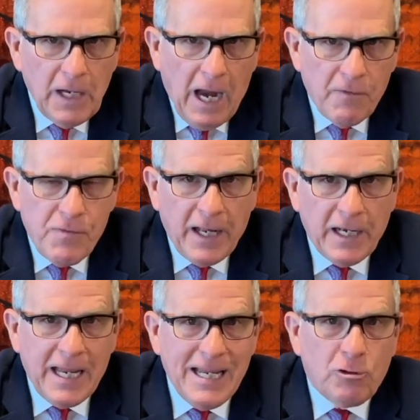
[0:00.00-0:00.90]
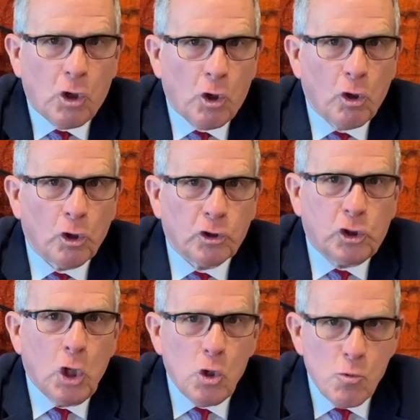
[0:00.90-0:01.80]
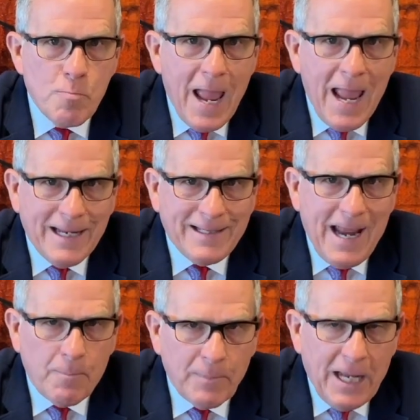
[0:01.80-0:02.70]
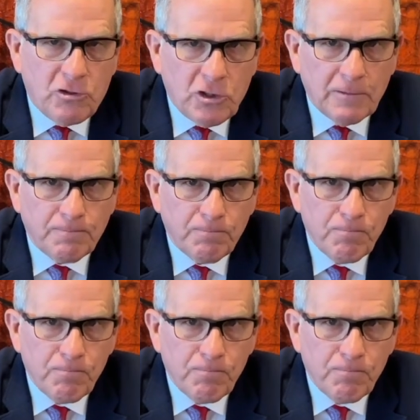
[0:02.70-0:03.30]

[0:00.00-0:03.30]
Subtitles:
and then eternal doom and damnation.